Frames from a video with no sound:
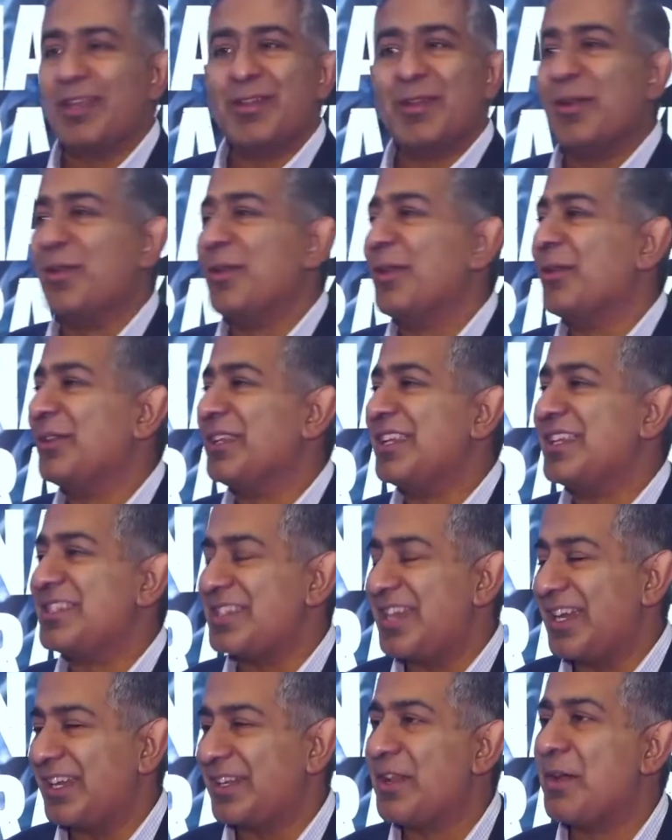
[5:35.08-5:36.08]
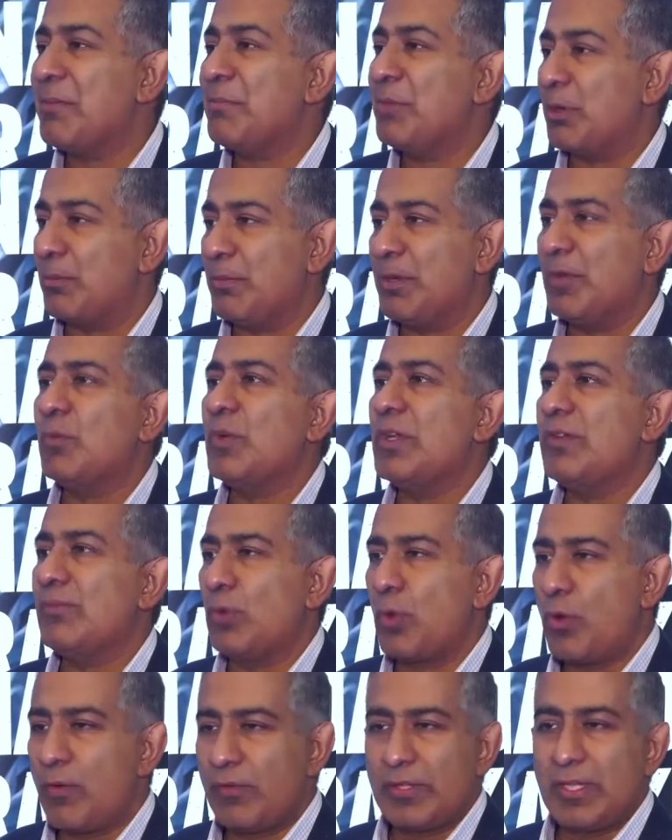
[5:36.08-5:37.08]
I don't know the exact number, but we've
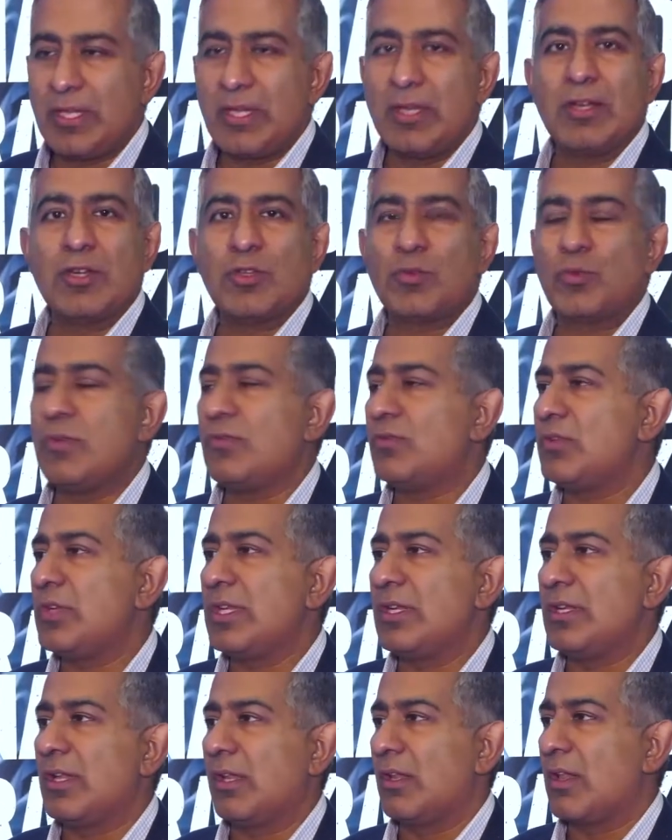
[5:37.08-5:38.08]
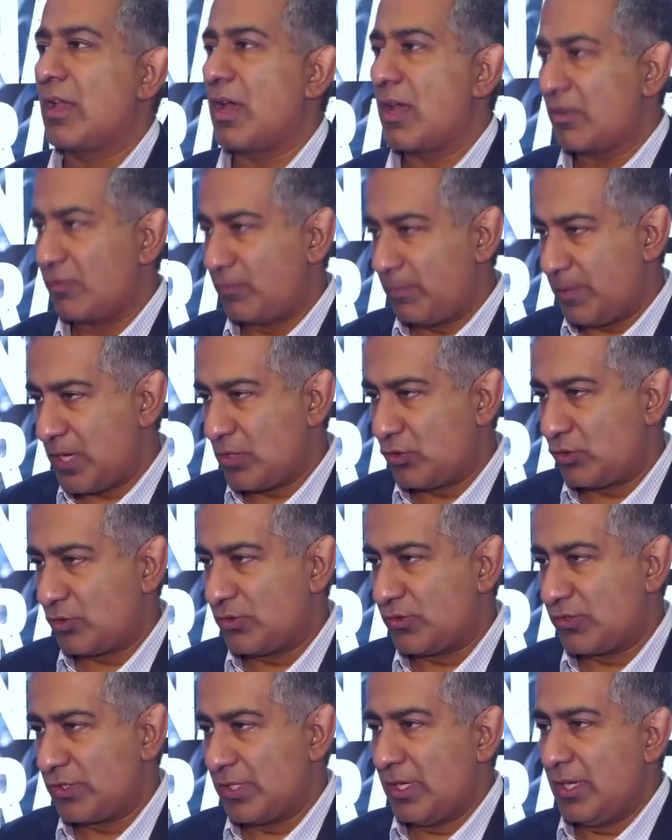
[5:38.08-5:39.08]
over the yeah. years we've treated a lot of yeah.
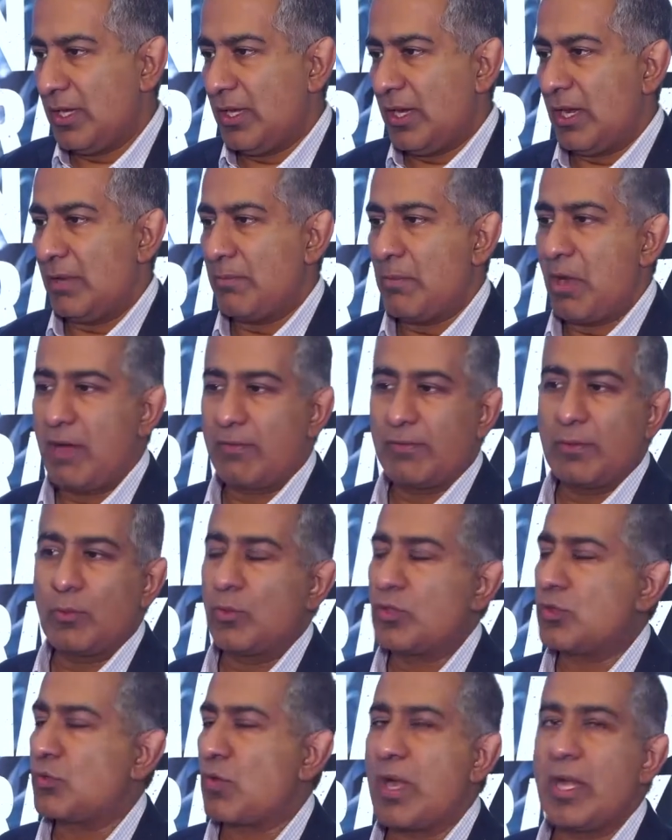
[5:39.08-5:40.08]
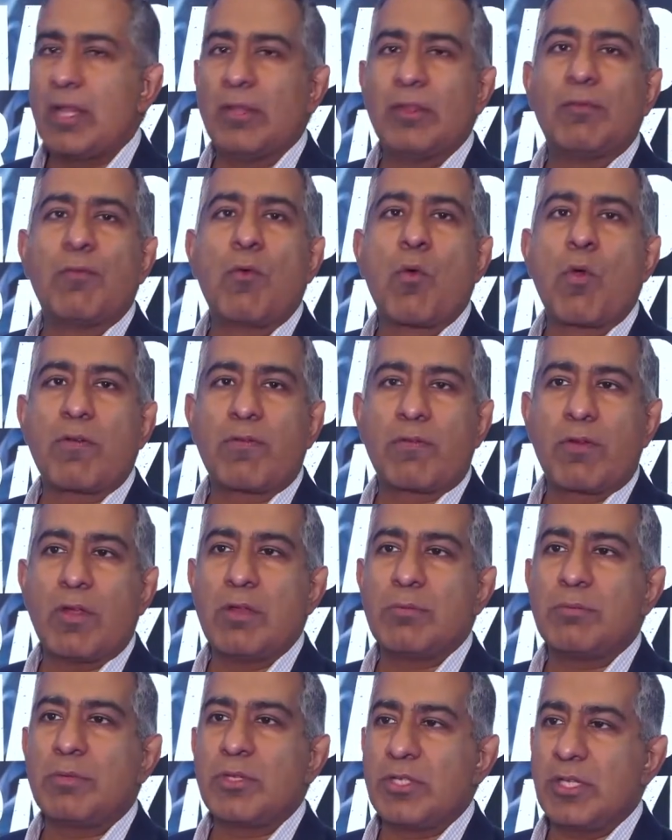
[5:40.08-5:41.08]
patients, and Moffitt was right at the
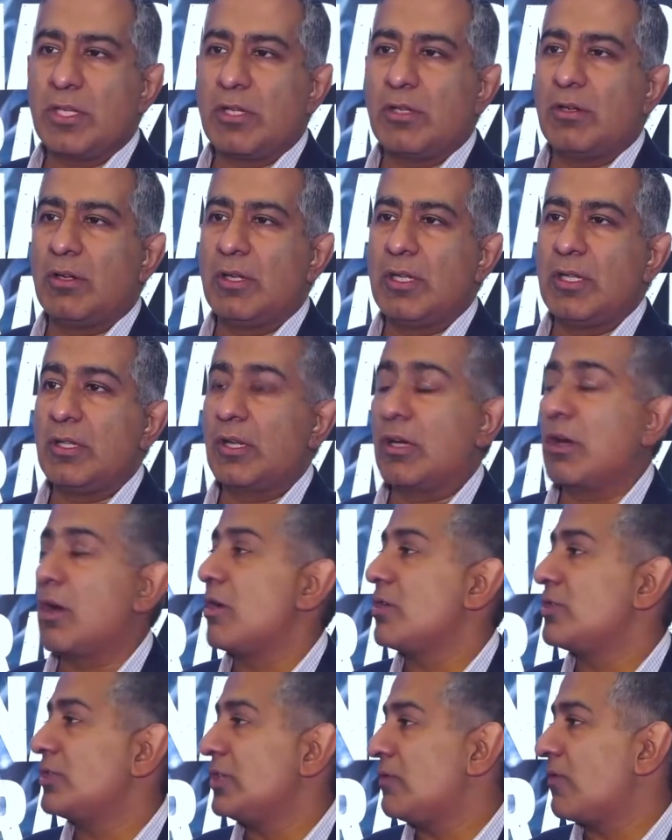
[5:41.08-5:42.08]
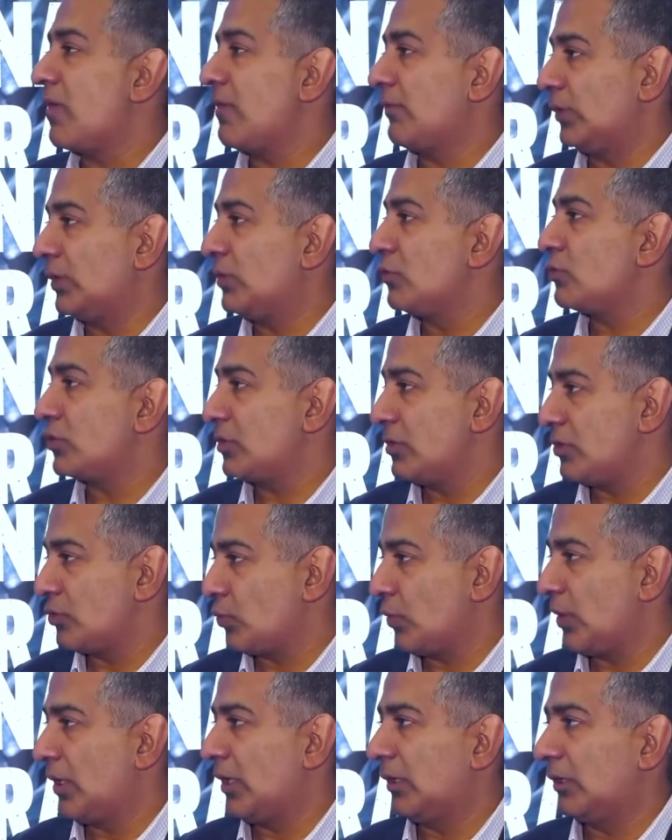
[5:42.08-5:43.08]
forefront, particularly in the CAR T revolution as
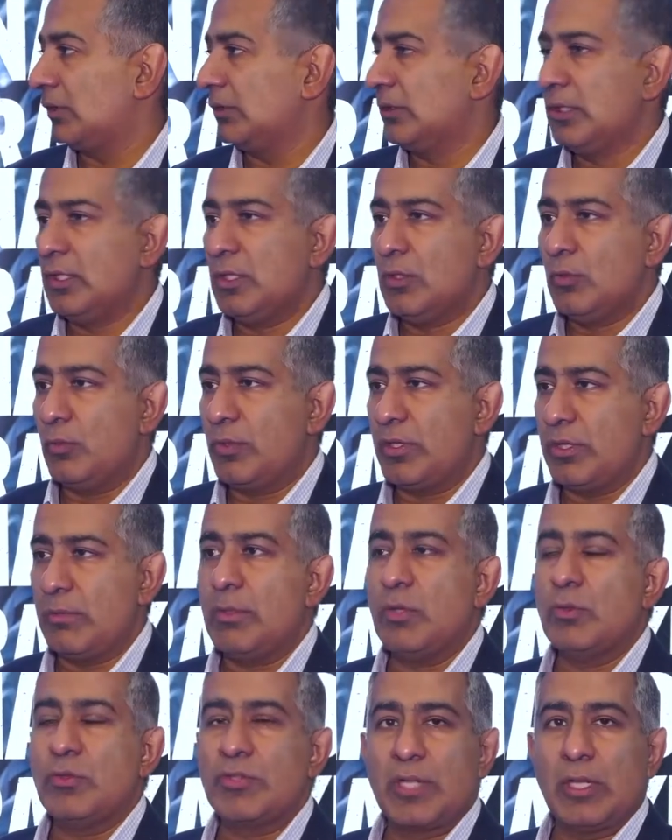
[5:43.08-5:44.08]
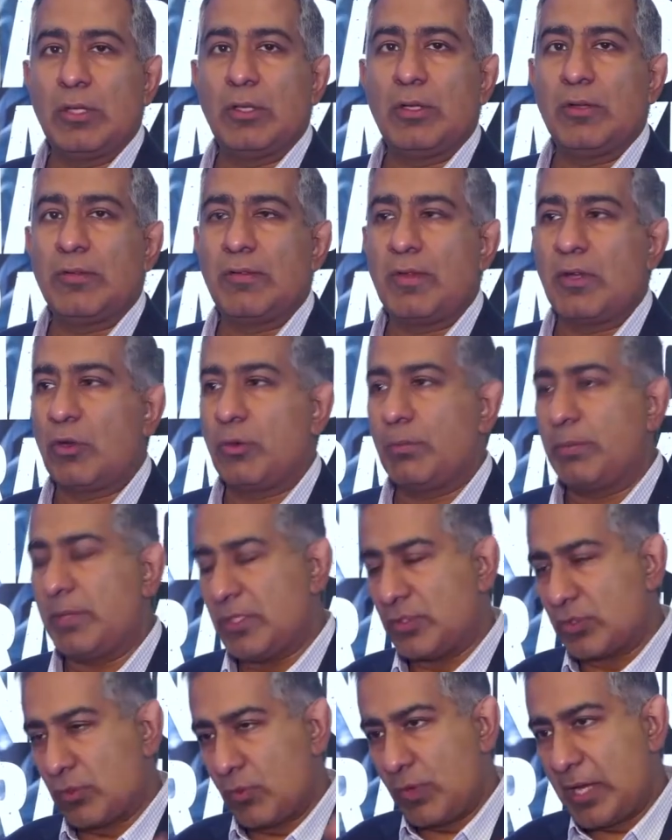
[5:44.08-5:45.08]
well, with immune cellular therapy.
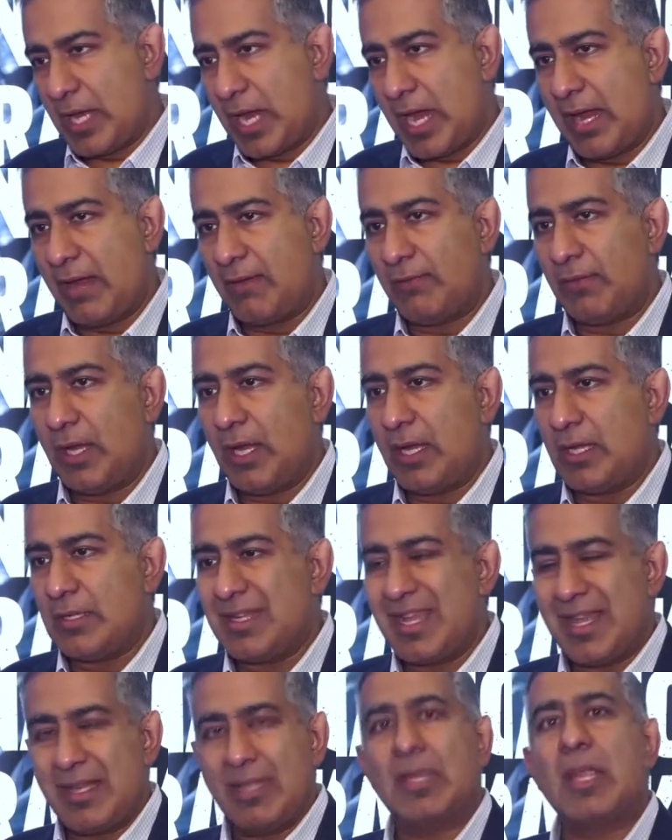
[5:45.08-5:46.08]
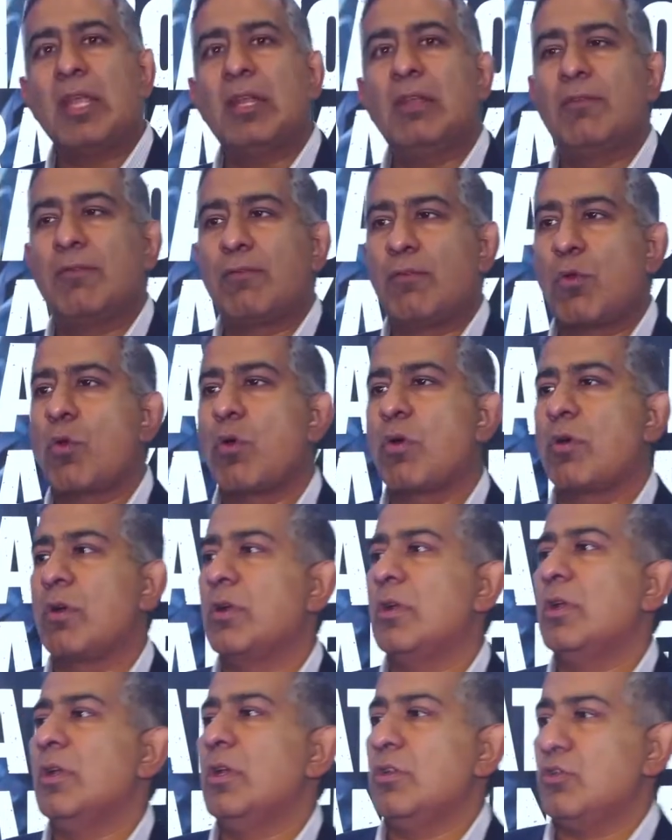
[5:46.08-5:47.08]
So we have a dedicated floor
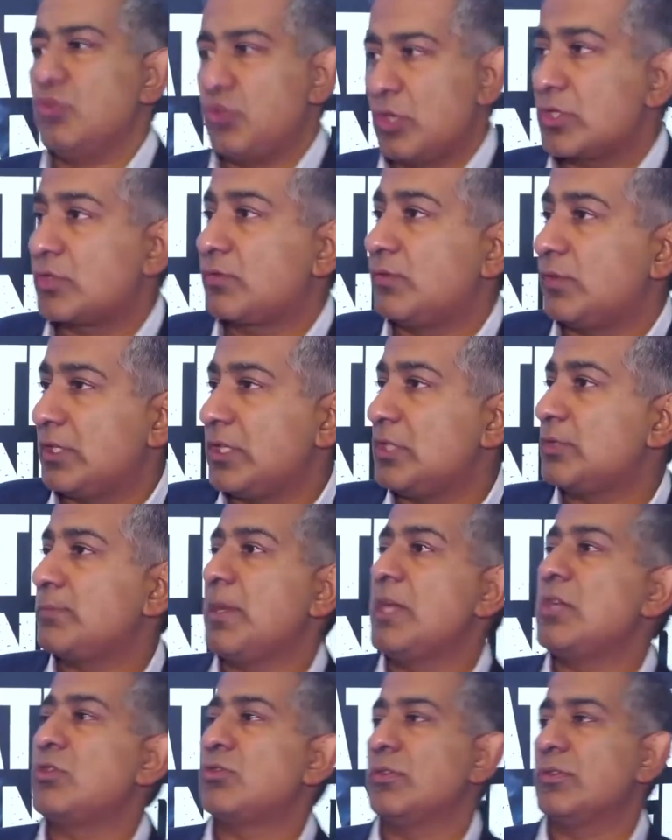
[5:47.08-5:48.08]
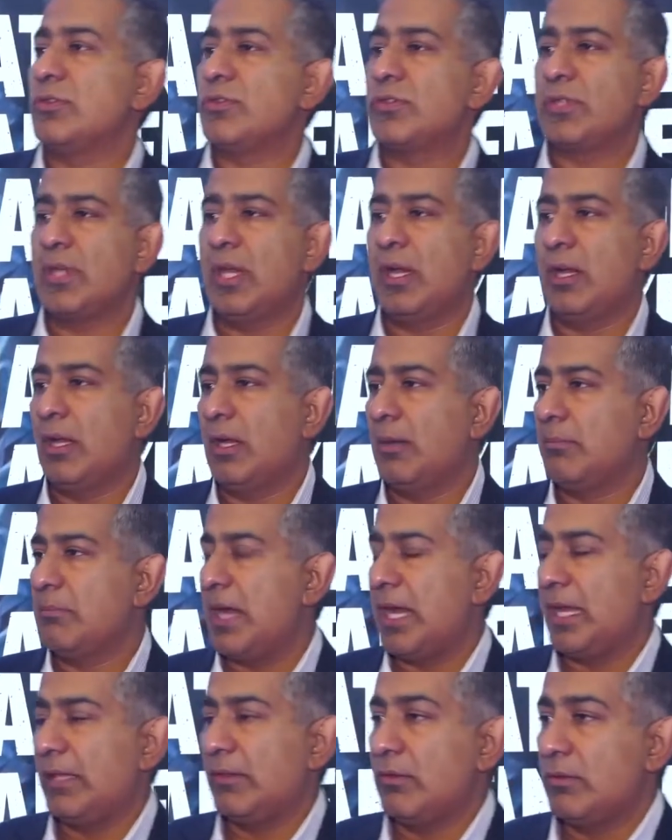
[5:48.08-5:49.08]
just for these patients, um,
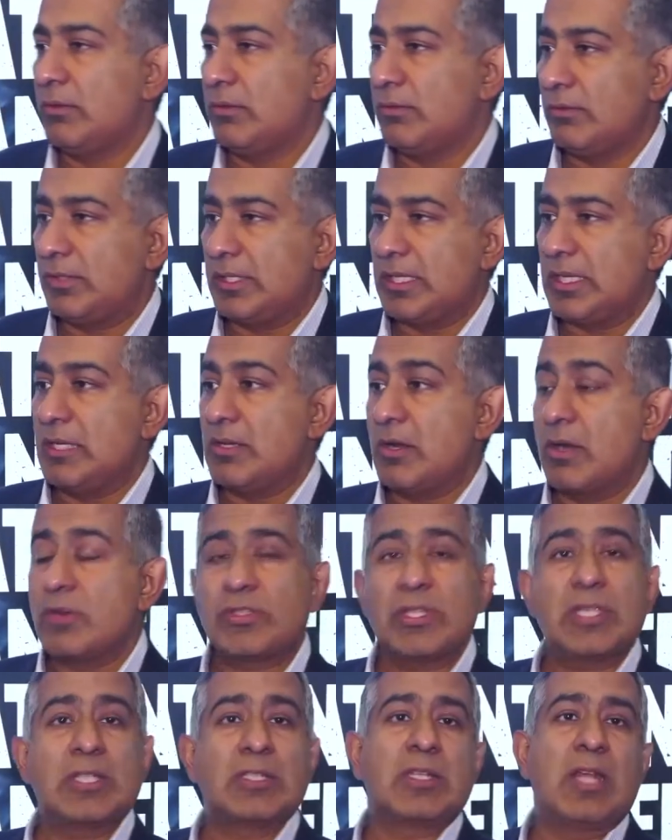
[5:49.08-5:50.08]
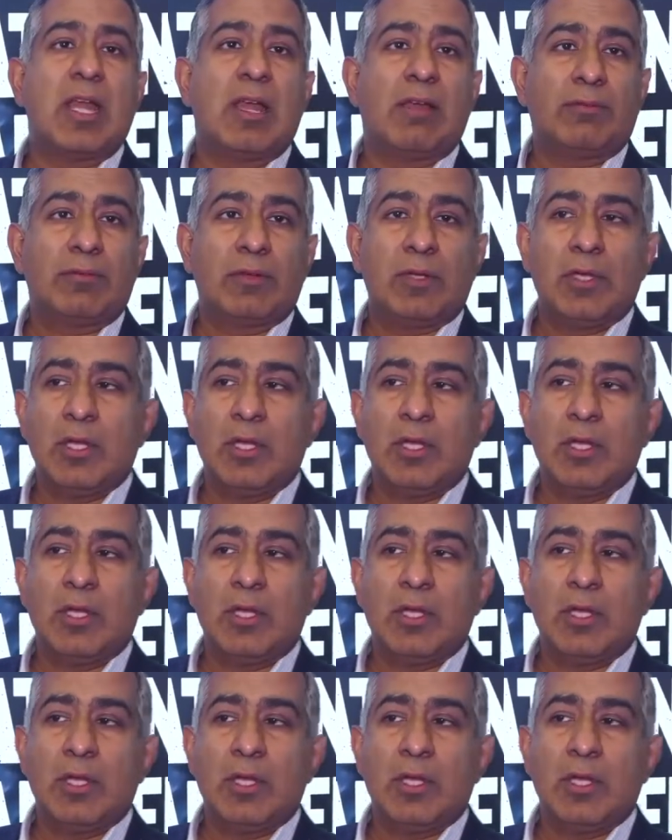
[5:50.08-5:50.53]
and the, the nursing staff,